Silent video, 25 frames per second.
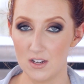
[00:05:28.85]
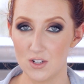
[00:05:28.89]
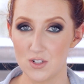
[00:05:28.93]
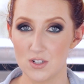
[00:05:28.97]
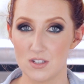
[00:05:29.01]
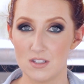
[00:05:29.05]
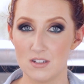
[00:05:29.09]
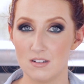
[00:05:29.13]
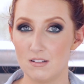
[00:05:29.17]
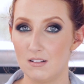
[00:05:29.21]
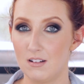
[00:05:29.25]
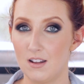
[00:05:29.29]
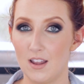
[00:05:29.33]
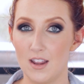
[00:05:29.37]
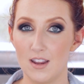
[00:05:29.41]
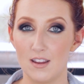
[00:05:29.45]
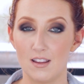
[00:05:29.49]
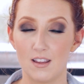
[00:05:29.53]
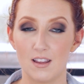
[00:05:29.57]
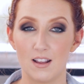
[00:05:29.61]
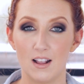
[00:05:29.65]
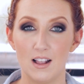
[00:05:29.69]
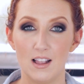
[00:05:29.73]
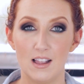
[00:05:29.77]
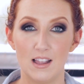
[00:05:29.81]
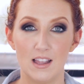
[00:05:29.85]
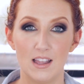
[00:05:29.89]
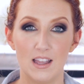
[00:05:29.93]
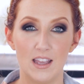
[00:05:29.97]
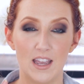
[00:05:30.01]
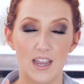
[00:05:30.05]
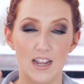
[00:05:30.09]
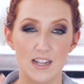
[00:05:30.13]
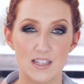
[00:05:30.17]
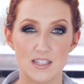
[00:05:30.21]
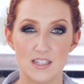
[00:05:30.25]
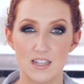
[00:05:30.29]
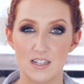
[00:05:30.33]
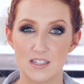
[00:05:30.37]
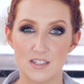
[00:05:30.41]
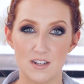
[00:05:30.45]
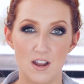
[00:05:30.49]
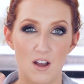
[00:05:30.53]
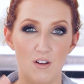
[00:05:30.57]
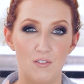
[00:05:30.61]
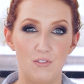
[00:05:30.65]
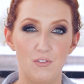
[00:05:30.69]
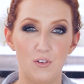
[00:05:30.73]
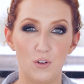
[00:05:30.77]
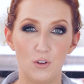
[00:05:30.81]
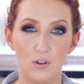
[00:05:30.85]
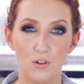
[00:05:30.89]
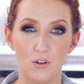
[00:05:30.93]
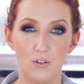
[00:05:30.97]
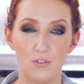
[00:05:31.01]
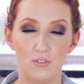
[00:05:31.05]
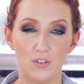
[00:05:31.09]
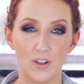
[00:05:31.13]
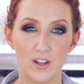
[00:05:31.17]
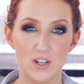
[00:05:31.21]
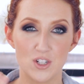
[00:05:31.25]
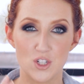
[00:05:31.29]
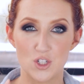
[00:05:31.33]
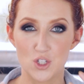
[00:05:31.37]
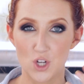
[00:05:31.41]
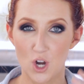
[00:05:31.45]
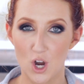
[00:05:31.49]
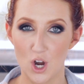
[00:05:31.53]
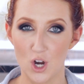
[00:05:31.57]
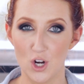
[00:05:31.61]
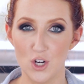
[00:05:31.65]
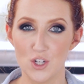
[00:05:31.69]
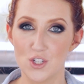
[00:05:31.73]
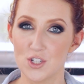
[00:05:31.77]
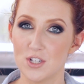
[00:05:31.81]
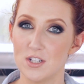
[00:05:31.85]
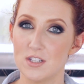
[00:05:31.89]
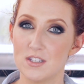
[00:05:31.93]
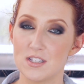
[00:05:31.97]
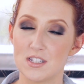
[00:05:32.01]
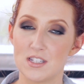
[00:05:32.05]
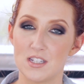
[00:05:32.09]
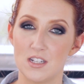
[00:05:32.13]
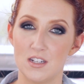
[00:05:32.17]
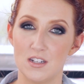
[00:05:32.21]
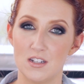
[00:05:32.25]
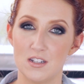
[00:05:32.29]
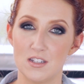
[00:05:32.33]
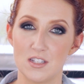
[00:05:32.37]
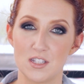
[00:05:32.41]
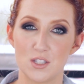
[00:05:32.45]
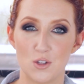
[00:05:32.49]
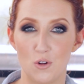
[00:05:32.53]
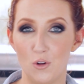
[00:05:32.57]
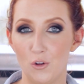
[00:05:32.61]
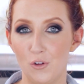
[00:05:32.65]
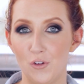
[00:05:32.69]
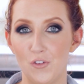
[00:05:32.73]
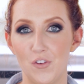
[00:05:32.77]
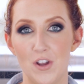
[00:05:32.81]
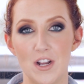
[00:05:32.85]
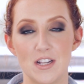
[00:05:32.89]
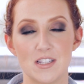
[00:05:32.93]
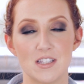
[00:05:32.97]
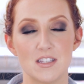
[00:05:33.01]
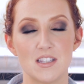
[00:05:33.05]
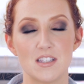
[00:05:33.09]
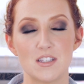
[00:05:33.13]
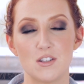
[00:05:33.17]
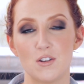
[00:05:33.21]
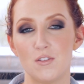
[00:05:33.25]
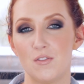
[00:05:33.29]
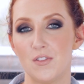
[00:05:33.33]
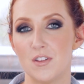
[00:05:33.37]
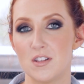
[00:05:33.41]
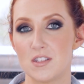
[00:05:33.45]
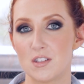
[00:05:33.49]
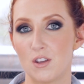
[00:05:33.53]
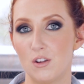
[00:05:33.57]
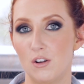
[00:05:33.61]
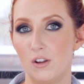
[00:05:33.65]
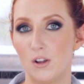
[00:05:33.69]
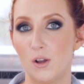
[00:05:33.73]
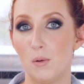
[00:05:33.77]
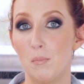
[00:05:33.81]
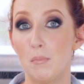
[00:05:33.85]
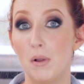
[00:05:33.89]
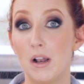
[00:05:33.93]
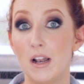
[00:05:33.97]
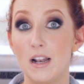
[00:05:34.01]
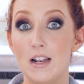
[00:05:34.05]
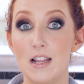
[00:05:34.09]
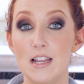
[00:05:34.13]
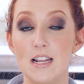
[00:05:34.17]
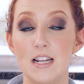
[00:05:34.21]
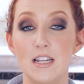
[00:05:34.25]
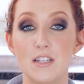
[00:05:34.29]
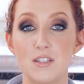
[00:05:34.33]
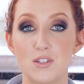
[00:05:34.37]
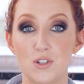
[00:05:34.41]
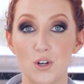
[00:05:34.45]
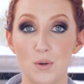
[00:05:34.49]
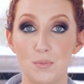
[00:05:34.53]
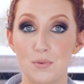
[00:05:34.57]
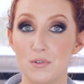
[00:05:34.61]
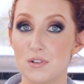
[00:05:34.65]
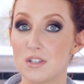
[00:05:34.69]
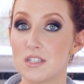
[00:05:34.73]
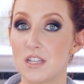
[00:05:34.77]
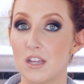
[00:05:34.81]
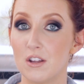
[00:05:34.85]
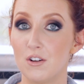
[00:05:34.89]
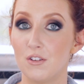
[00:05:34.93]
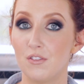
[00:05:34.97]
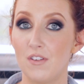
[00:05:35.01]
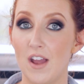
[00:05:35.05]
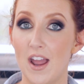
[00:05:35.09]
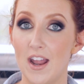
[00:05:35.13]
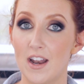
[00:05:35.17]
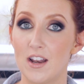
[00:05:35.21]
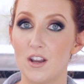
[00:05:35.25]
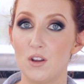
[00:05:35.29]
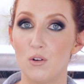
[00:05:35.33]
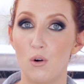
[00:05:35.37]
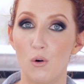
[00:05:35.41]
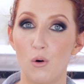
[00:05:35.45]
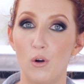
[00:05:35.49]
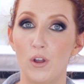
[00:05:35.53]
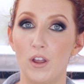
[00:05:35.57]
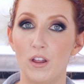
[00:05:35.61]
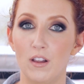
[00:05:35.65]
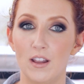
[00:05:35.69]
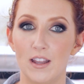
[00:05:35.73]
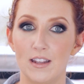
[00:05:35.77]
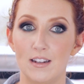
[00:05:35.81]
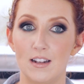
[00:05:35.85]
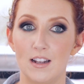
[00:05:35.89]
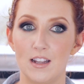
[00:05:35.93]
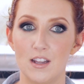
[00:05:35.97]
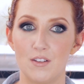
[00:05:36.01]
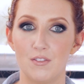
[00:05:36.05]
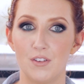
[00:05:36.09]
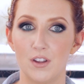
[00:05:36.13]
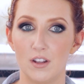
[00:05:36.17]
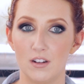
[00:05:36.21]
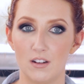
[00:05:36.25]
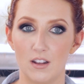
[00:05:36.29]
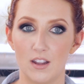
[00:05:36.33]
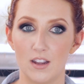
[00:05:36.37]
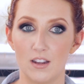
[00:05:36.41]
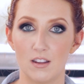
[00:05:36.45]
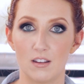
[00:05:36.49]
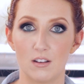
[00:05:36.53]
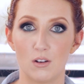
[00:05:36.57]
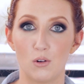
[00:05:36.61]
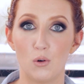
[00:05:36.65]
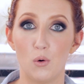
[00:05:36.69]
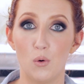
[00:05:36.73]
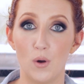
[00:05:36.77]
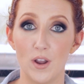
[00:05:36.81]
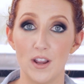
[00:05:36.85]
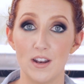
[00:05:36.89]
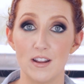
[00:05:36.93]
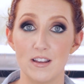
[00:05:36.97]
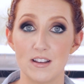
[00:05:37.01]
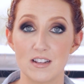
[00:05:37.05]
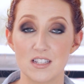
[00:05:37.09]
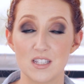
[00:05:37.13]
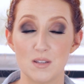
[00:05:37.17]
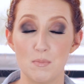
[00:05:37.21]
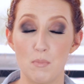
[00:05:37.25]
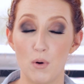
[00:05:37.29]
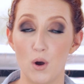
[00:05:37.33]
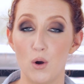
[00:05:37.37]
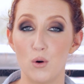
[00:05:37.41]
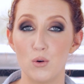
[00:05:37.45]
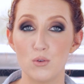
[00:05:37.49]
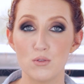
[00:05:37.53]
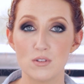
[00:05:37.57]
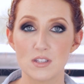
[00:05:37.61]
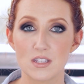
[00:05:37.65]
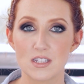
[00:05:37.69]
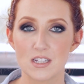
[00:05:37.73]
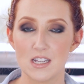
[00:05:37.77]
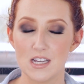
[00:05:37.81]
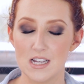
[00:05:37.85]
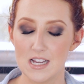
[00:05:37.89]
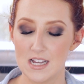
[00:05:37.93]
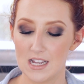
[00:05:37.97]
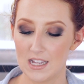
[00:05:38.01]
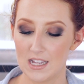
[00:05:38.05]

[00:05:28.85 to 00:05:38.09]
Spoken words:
It doesn't, like, it's not full of like detergents and sulfates and stuff that's going to completely strip your skin of any oil and leave it like quite exposed.